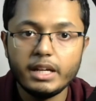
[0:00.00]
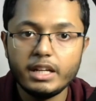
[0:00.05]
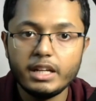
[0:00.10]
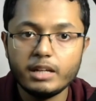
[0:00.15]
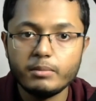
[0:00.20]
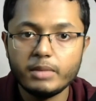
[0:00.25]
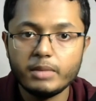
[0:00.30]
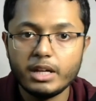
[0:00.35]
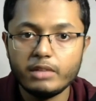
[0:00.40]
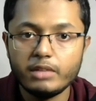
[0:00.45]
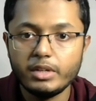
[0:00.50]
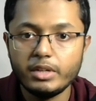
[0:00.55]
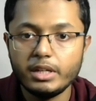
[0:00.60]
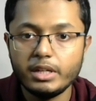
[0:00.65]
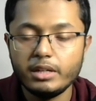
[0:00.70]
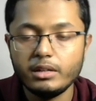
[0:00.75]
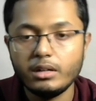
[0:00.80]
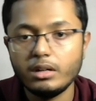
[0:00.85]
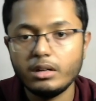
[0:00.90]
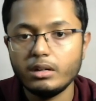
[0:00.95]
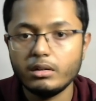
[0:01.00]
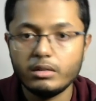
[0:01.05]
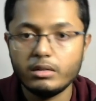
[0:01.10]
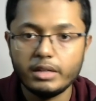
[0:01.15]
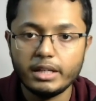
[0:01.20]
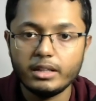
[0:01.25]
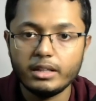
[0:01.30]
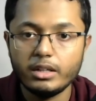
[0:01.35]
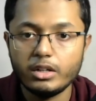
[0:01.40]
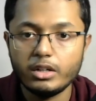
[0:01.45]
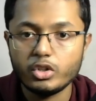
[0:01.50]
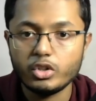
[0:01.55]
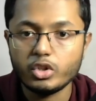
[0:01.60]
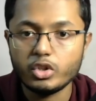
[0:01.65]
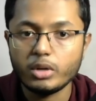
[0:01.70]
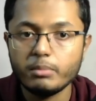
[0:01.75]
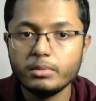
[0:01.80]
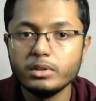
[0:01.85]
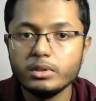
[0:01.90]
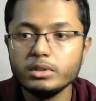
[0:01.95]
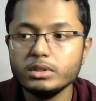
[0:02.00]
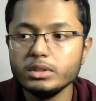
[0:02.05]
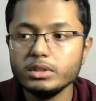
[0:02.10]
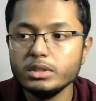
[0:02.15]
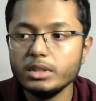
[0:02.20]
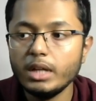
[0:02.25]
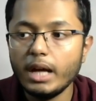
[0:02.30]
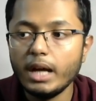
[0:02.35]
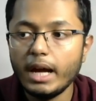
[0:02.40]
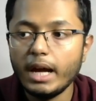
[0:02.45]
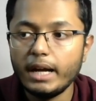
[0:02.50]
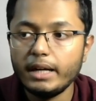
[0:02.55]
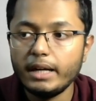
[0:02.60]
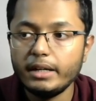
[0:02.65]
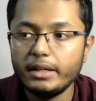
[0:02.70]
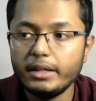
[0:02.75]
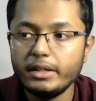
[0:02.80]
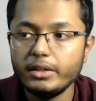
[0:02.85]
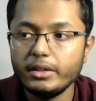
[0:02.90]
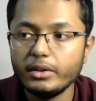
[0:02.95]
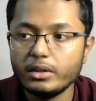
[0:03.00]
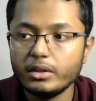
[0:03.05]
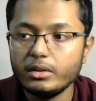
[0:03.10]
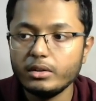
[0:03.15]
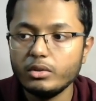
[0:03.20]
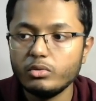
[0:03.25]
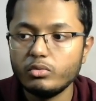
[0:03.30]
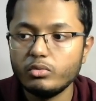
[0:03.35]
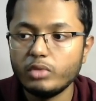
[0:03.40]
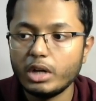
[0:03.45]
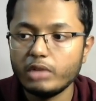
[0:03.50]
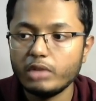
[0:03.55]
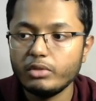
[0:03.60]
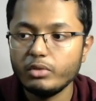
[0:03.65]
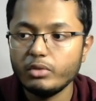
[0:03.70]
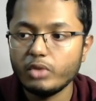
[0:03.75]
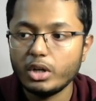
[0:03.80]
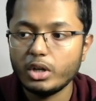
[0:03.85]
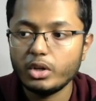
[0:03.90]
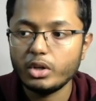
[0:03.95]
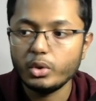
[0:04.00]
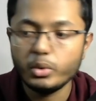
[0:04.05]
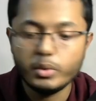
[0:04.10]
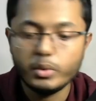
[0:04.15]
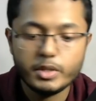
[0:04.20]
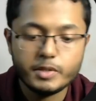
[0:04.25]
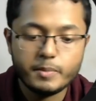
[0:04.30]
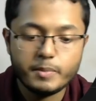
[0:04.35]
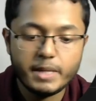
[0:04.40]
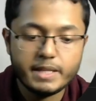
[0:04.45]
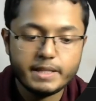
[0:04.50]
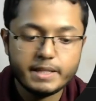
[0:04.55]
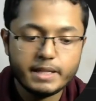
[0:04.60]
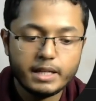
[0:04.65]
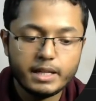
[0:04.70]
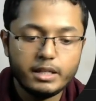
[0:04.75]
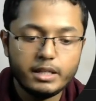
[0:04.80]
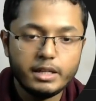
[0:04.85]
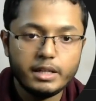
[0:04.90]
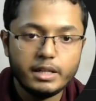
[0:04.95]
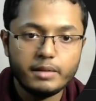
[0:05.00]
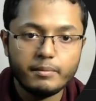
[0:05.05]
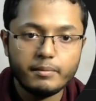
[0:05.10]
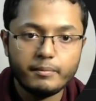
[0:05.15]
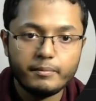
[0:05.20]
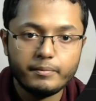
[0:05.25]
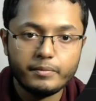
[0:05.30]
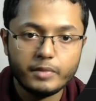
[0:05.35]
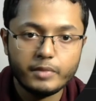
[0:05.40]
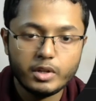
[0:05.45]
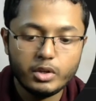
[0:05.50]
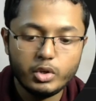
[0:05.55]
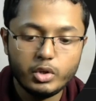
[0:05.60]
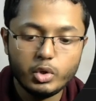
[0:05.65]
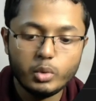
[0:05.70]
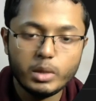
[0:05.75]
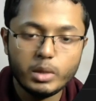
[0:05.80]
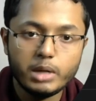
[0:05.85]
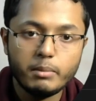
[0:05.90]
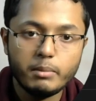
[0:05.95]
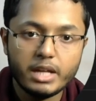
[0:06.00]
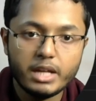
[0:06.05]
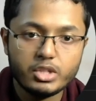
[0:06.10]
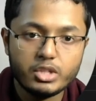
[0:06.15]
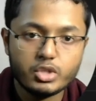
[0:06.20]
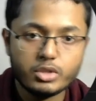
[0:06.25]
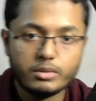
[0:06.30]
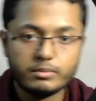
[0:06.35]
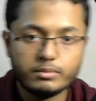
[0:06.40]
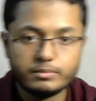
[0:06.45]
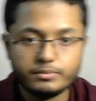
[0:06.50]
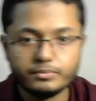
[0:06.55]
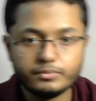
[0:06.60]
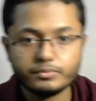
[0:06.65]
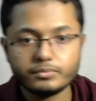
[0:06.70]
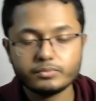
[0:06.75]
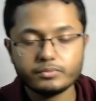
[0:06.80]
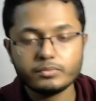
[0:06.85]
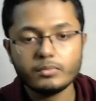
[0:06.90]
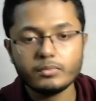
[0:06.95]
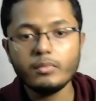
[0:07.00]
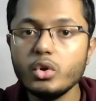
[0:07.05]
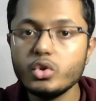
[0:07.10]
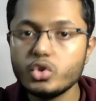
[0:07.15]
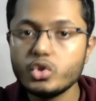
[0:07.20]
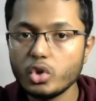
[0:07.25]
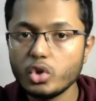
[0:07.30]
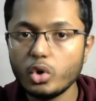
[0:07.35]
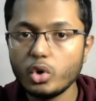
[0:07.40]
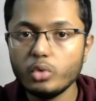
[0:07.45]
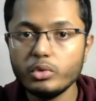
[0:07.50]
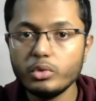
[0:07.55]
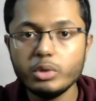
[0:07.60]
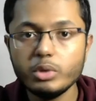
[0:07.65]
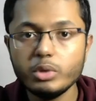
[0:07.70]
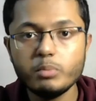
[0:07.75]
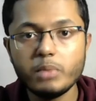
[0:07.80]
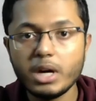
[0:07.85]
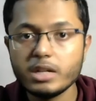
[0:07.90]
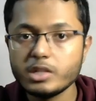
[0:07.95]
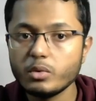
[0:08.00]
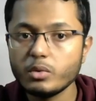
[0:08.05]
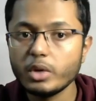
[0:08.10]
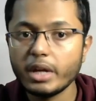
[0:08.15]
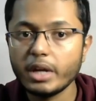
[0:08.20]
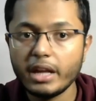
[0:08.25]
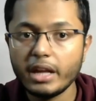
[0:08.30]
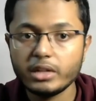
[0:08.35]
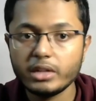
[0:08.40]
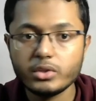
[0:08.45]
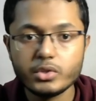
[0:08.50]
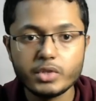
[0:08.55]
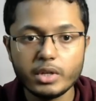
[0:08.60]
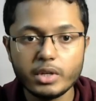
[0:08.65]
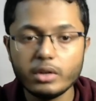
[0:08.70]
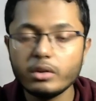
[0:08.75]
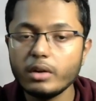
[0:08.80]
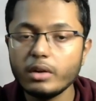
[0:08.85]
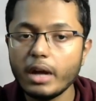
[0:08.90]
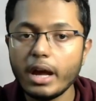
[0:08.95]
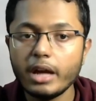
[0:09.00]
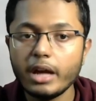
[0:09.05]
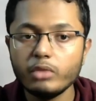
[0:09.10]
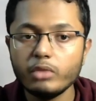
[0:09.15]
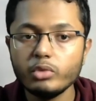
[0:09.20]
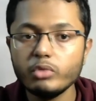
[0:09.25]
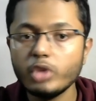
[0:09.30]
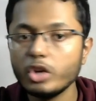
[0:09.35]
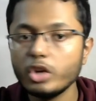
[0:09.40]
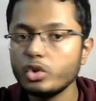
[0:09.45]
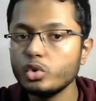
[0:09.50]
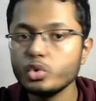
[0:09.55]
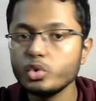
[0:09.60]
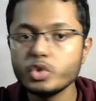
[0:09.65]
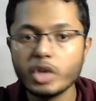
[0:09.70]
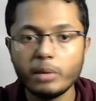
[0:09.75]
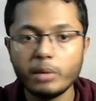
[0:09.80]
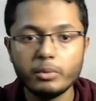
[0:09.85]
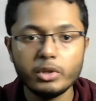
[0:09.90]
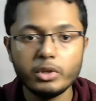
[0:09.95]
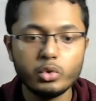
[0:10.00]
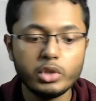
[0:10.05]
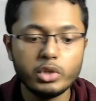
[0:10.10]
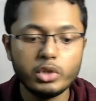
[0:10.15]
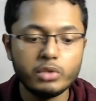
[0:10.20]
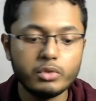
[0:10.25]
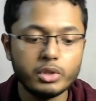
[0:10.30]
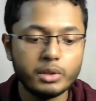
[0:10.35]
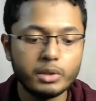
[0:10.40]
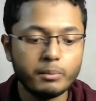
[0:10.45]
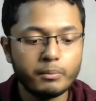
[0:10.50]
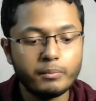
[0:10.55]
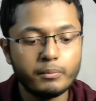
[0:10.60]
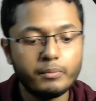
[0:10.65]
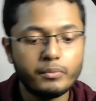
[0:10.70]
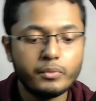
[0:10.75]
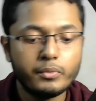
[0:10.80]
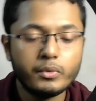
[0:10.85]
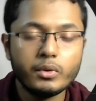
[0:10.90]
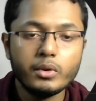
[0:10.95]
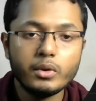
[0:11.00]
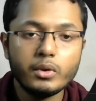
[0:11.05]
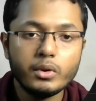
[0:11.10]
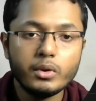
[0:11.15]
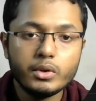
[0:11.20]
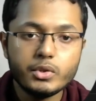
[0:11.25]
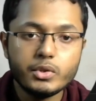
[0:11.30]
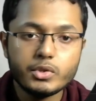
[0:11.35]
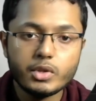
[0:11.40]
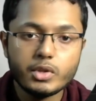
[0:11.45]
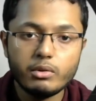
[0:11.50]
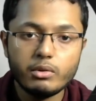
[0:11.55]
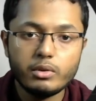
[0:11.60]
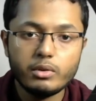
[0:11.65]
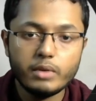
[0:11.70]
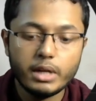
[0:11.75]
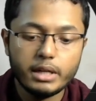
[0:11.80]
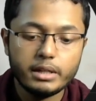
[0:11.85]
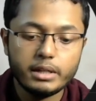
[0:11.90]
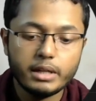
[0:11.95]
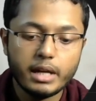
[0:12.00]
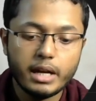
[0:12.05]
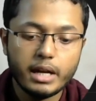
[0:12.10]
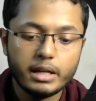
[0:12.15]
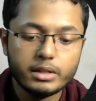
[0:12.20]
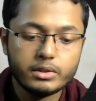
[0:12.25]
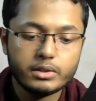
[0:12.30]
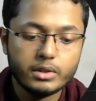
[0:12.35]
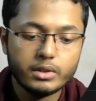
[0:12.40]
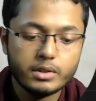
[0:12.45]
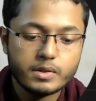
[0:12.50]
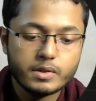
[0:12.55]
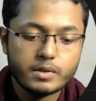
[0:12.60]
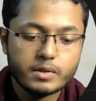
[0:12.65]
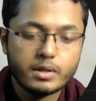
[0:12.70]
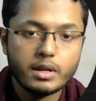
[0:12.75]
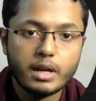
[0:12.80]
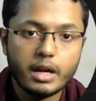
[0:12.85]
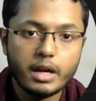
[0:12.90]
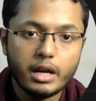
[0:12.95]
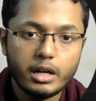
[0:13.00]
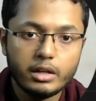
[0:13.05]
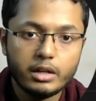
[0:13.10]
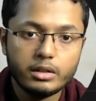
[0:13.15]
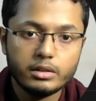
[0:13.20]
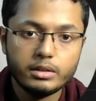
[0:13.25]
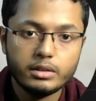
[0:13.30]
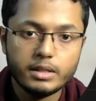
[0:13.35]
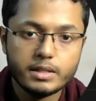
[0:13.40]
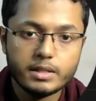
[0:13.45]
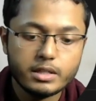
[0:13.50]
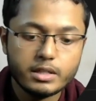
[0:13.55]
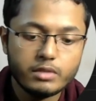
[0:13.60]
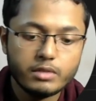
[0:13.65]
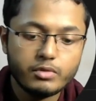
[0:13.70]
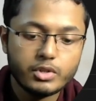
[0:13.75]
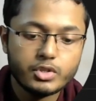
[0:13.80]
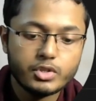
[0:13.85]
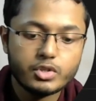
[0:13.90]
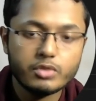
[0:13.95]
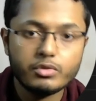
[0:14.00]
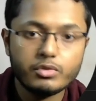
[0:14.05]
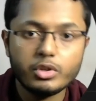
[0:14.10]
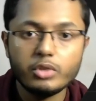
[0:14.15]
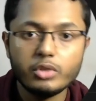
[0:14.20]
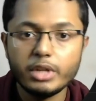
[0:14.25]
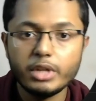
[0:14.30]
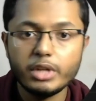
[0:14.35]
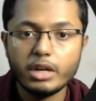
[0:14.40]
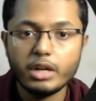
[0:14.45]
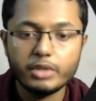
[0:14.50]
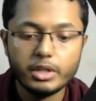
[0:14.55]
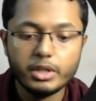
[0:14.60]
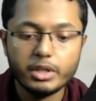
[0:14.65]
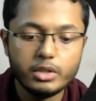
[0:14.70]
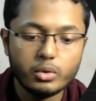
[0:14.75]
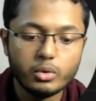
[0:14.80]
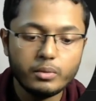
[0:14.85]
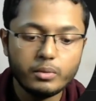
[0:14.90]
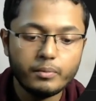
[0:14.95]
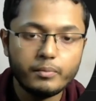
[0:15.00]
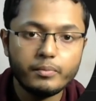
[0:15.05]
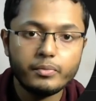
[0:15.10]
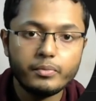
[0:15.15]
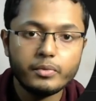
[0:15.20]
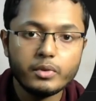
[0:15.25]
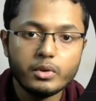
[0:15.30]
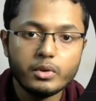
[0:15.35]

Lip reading: the enum that we declared on top. And here, what we want to do is basically do one match. So we will pass our characters here, and we want to do something unique with them. So I will write characters, and let's say first of all we have the hero,